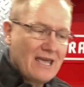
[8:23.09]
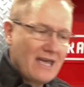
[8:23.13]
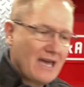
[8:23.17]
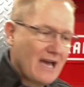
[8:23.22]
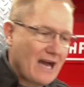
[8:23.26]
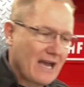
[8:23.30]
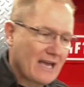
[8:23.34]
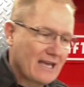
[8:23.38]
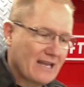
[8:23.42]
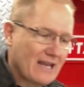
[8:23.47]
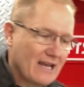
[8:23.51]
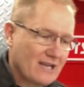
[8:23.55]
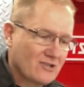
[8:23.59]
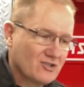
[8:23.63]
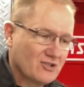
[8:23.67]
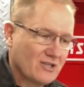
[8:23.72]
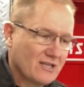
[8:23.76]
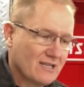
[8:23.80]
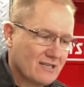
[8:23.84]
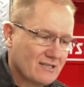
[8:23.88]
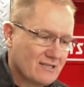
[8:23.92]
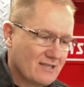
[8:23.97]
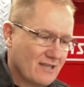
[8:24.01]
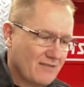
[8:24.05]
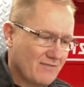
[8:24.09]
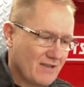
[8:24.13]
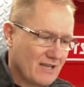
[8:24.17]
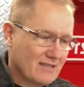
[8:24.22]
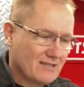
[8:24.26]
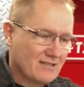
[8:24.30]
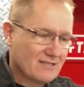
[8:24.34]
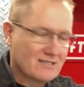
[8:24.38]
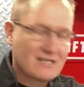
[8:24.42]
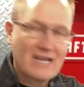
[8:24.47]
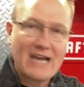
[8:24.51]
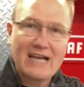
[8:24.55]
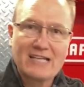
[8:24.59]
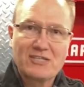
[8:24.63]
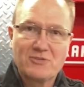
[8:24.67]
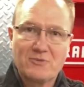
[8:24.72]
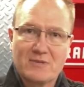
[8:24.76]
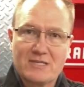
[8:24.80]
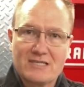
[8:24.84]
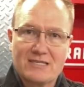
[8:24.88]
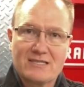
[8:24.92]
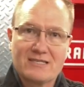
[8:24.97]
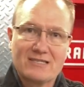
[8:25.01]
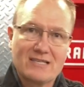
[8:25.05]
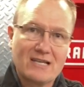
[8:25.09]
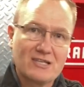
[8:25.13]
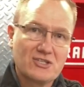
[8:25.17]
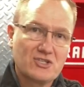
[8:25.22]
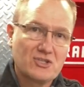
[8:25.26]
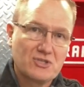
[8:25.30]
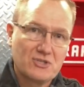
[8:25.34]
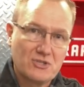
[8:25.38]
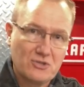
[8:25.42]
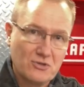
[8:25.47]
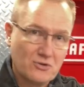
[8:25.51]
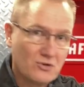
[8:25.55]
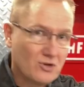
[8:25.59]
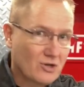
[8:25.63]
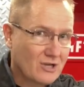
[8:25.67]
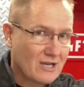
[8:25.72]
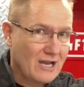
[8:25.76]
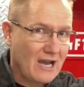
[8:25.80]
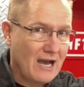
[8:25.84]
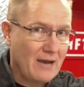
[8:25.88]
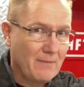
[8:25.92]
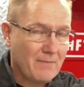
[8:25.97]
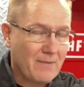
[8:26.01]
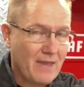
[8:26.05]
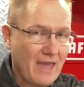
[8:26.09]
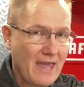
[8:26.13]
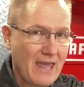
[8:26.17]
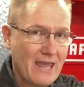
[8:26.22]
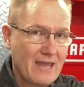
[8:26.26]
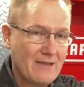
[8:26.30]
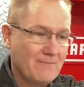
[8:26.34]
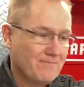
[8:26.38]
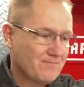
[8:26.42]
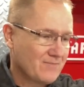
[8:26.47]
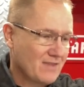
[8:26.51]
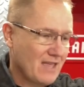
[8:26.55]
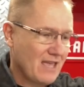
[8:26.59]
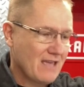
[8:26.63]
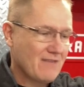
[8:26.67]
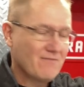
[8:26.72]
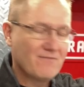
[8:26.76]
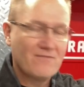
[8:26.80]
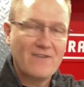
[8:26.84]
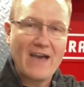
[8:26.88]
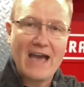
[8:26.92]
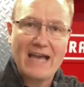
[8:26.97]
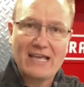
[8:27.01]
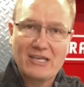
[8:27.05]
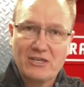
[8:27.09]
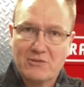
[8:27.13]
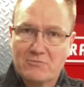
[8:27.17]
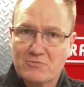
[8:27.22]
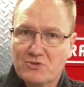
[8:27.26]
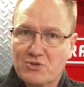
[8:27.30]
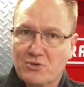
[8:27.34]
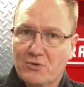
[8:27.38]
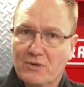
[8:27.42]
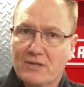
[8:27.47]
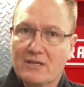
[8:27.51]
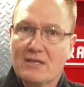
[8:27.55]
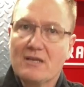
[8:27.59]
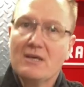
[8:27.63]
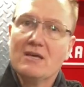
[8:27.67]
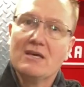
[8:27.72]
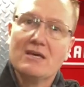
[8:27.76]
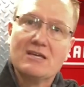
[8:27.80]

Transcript: I can actually, they've got the attachments and such to hook up a vacuum to it